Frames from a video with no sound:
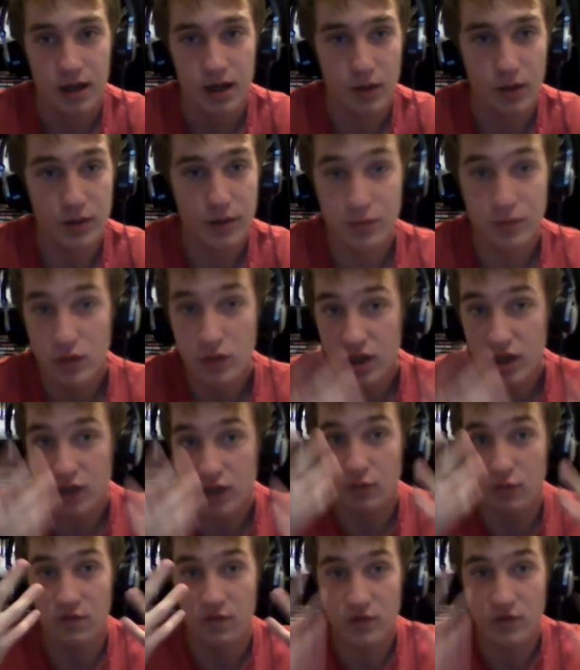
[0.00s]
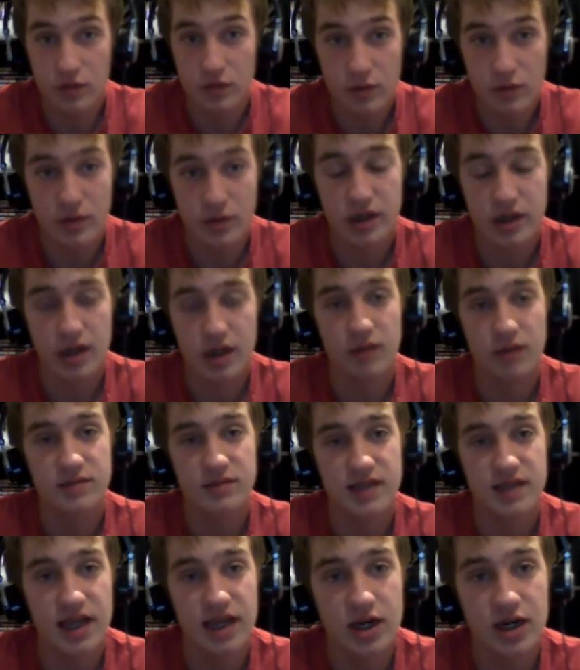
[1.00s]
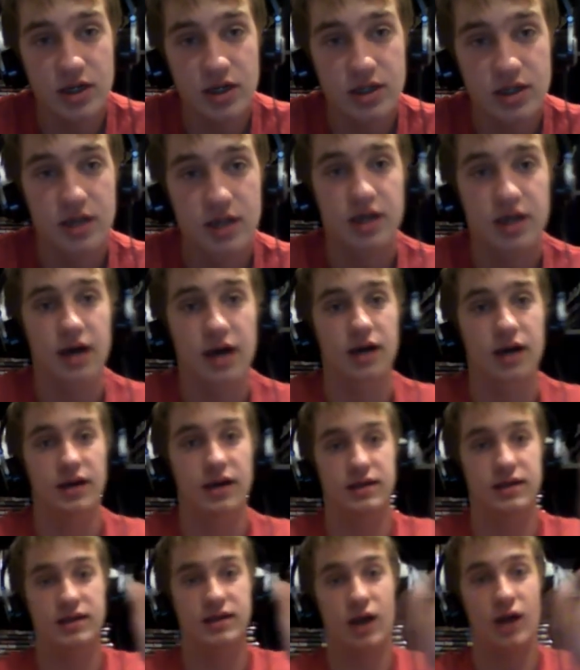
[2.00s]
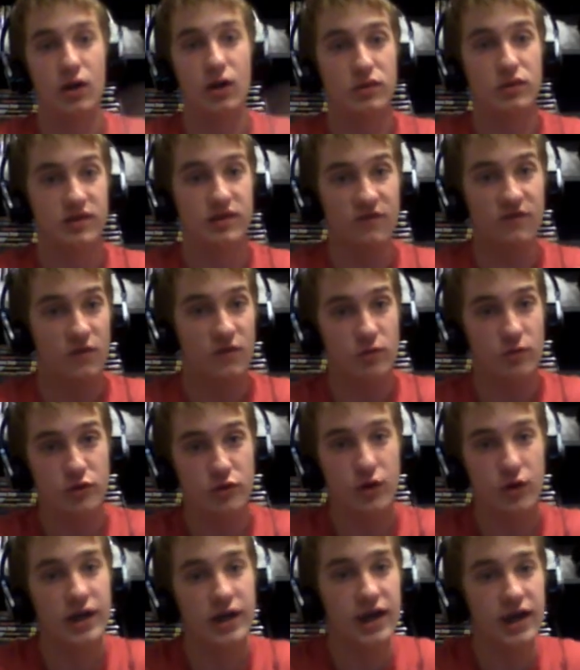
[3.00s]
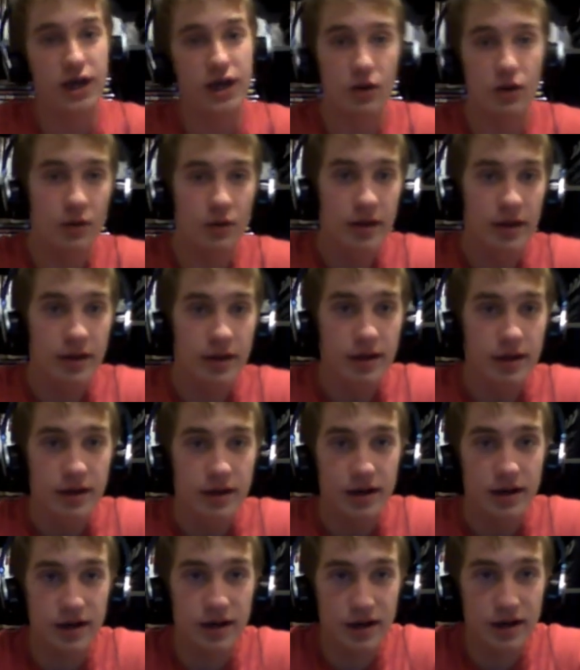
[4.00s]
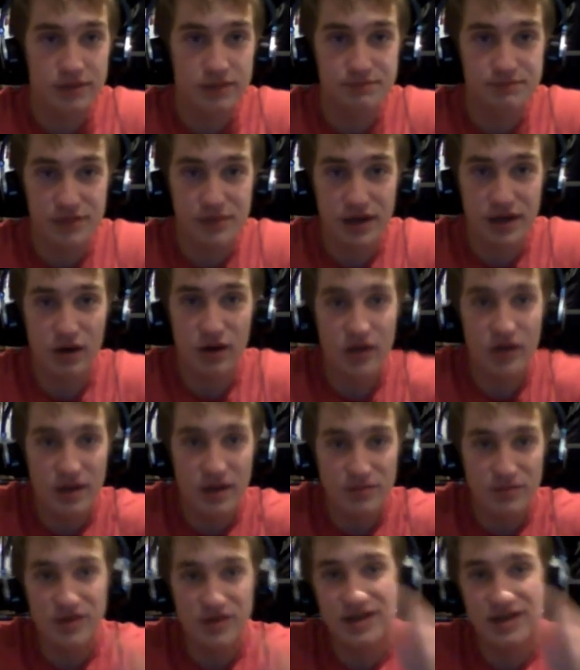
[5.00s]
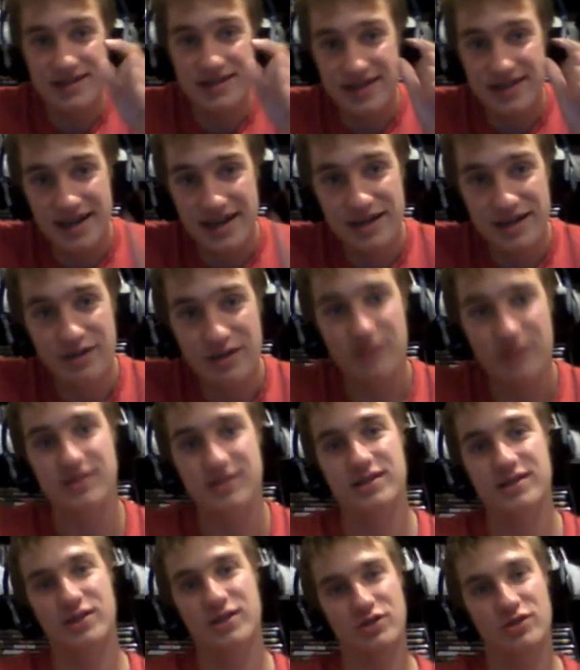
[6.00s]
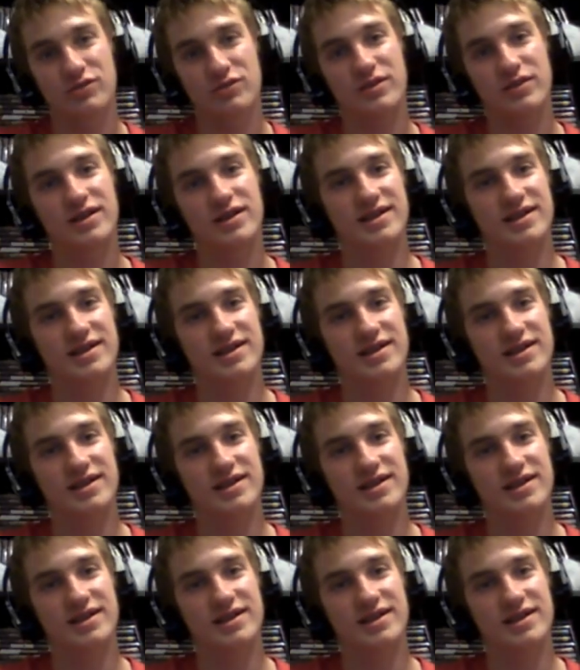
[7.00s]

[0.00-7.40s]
I'll be more likely reviewing it when it comes out. Uh, it's currently filming right now. Uh, but yeah, I'll keep you guys dated on social media.